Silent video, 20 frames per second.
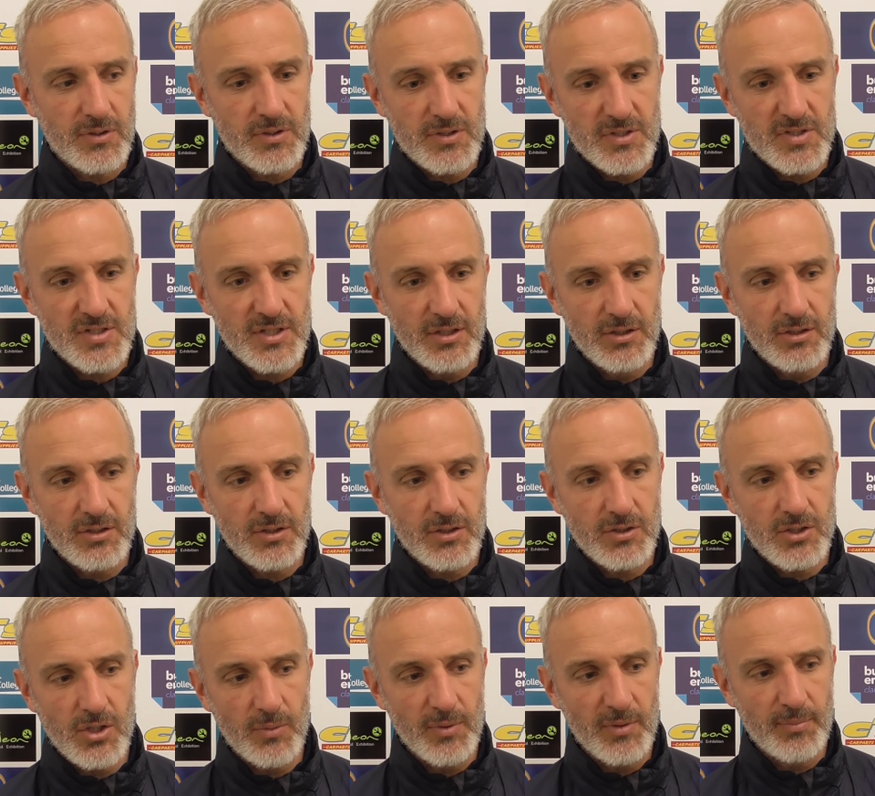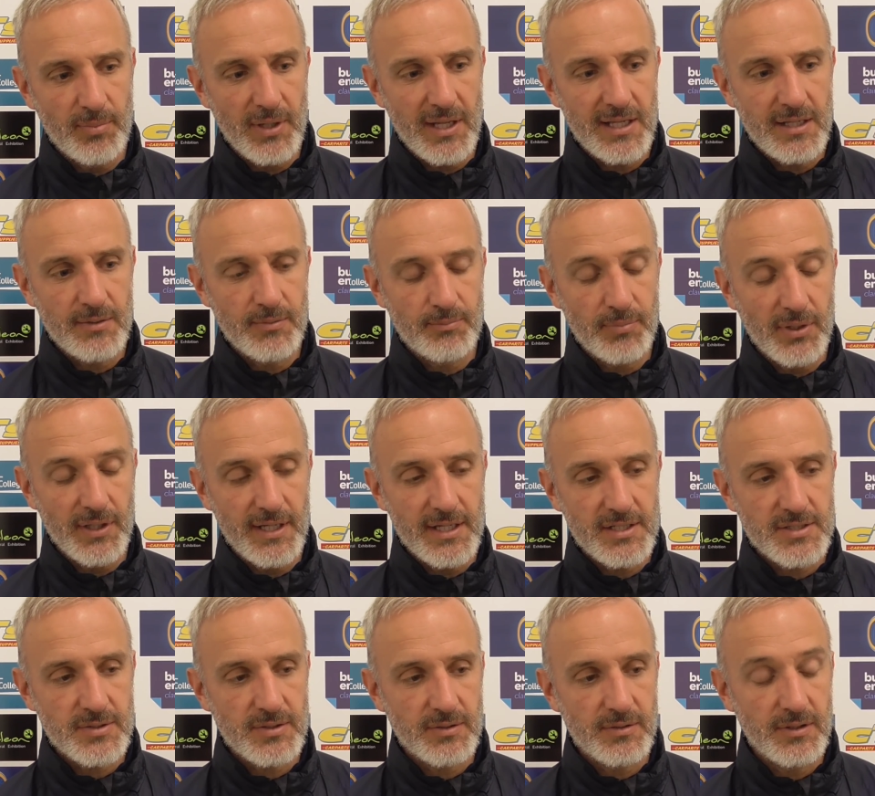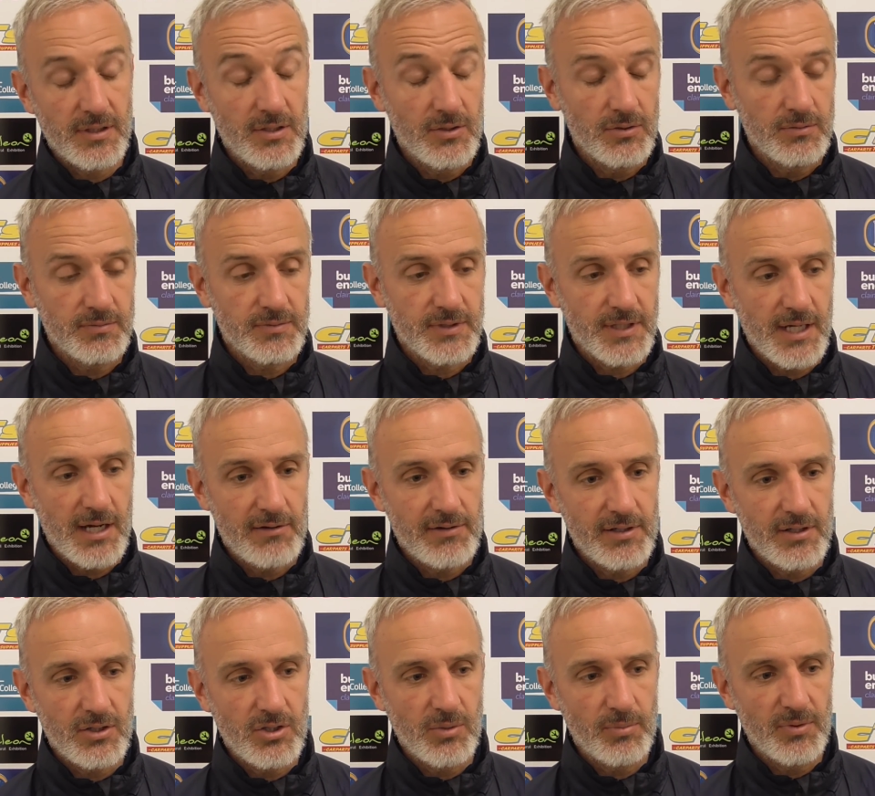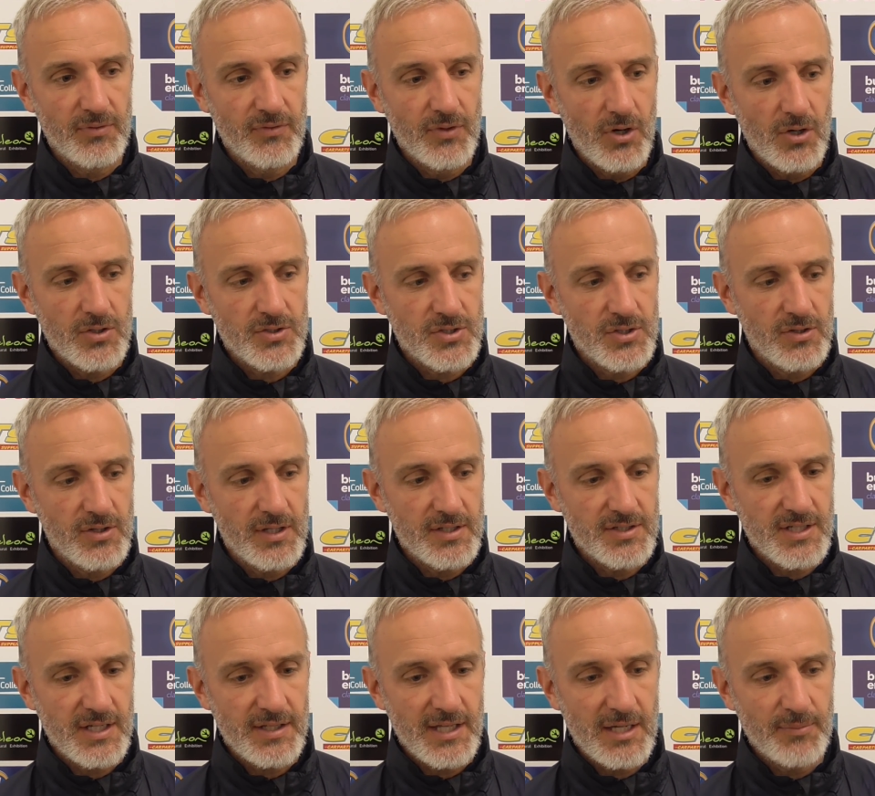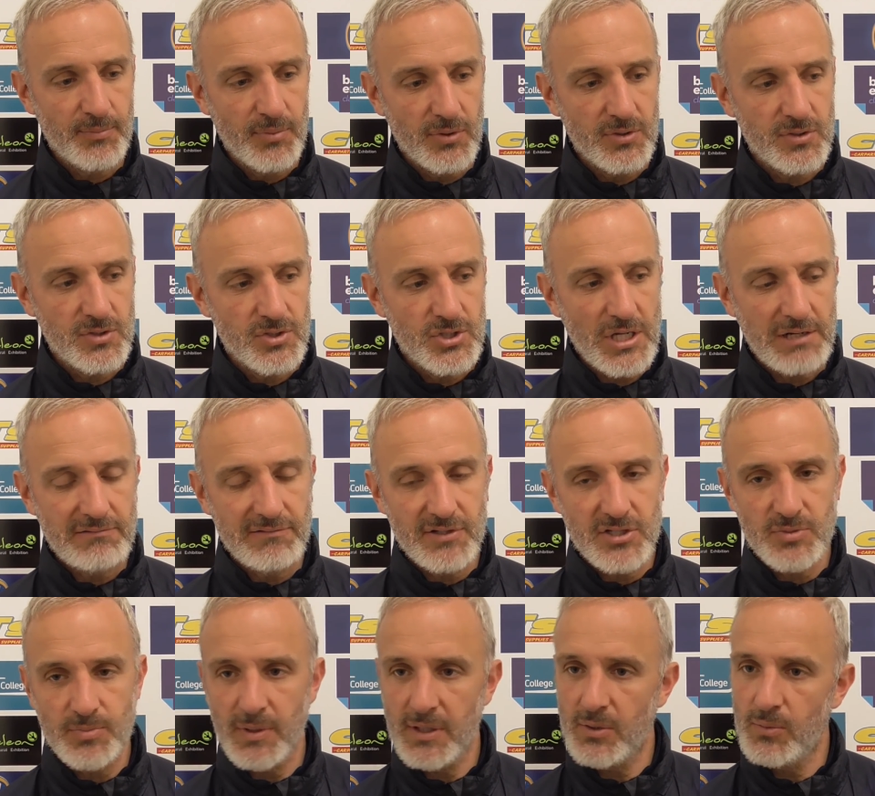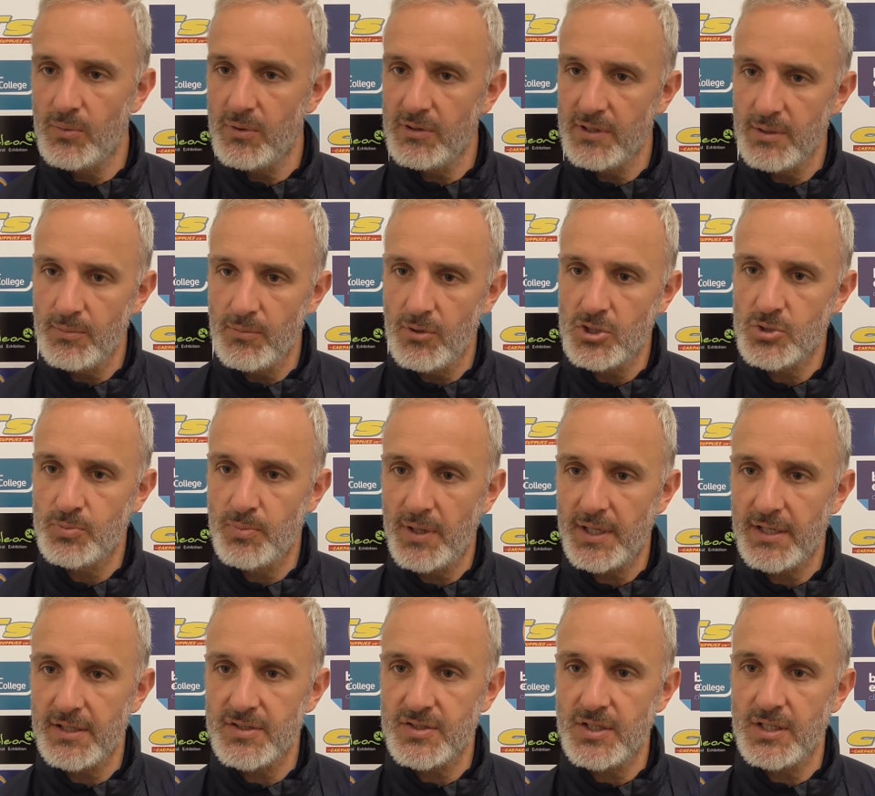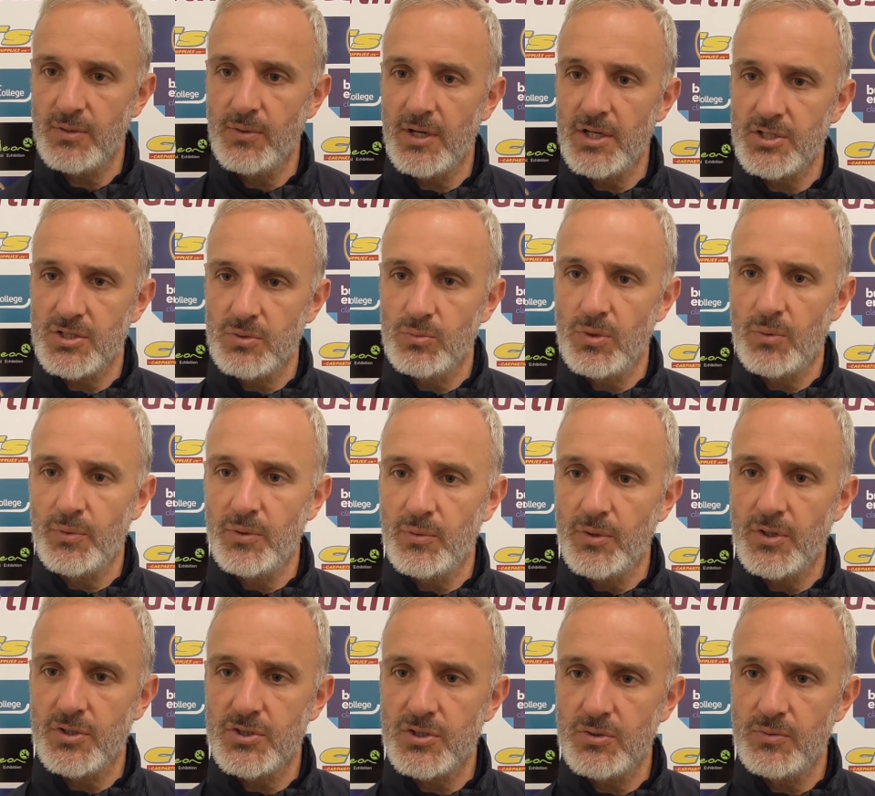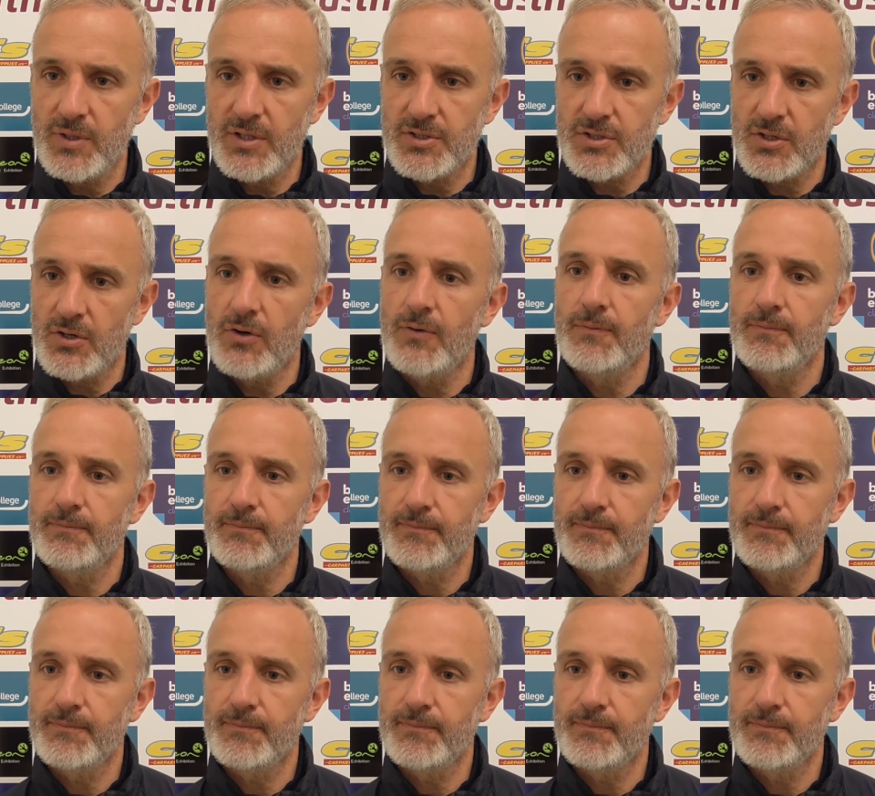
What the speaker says: there's still a couple of players, you know, carrying a couple of knocks and things like that, but generally speaking, we're in a much better situation than what we were 2 weeks ago.